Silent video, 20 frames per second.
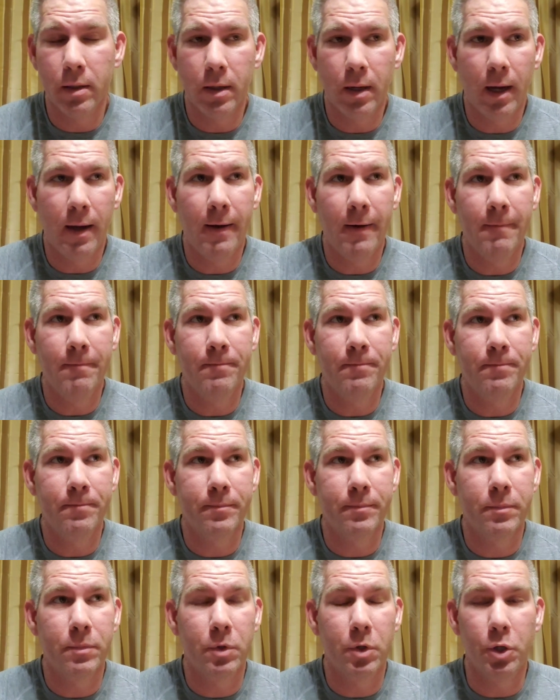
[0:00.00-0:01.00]

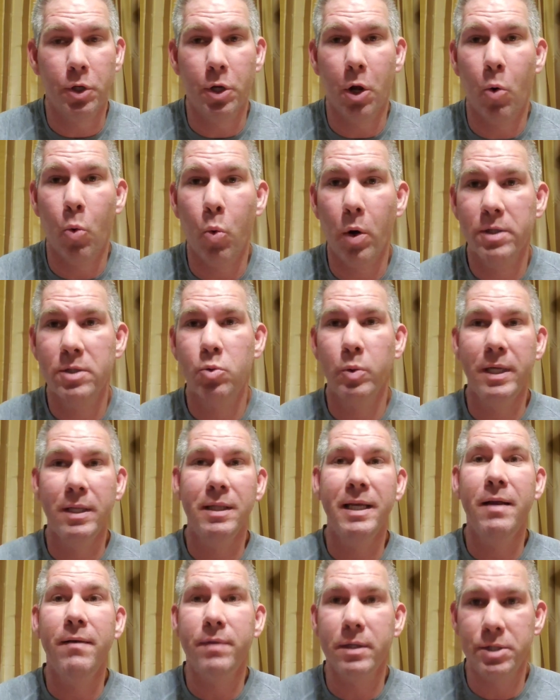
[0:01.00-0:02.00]
You know, once we
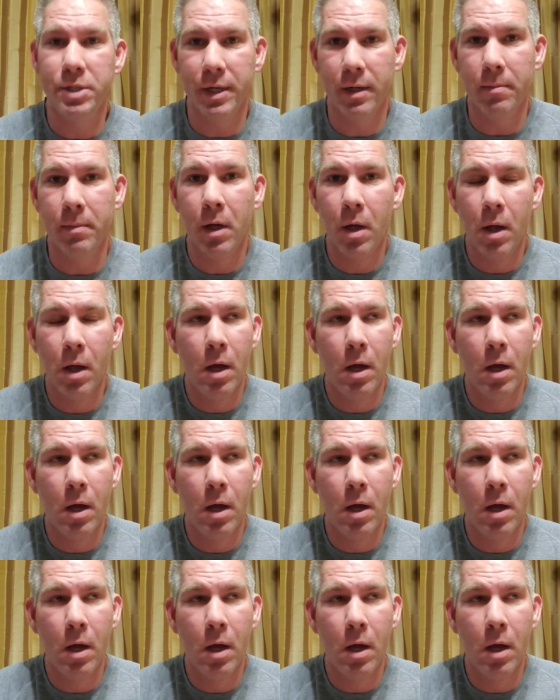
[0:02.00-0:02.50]
leave the gym,